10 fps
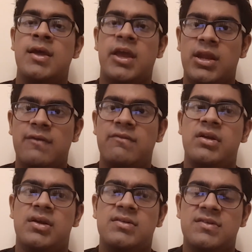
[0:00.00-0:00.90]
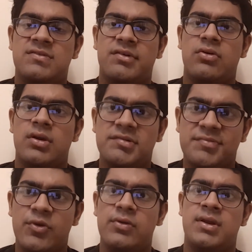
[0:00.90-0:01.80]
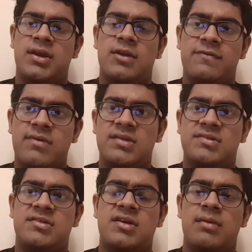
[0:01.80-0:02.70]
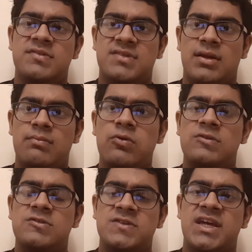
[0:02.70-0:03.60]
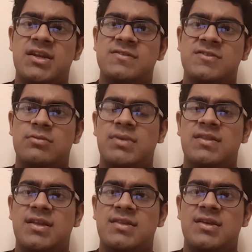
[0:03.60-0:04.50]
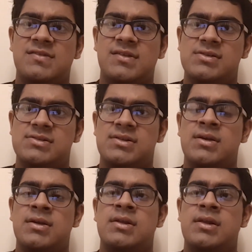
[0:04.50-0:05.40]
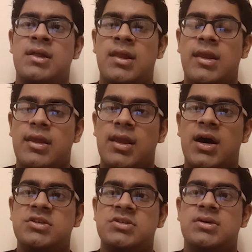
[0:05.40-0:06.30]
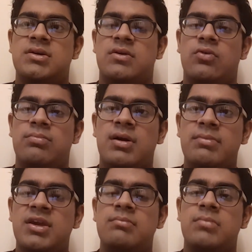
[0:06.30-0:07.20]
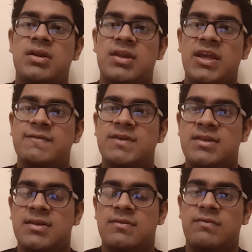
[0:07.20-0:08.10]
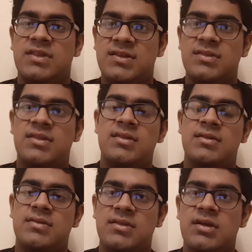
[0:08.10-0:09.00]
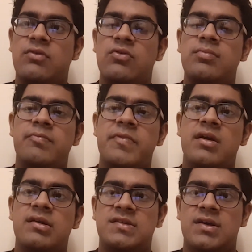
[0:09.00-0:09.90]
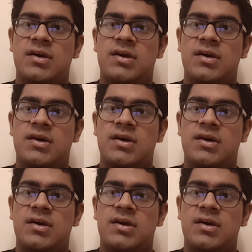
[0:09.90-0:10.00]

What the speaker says: and every year this record is broken and a faster time is input. So that does not mean that there's a larger group coming in, but even within the group there is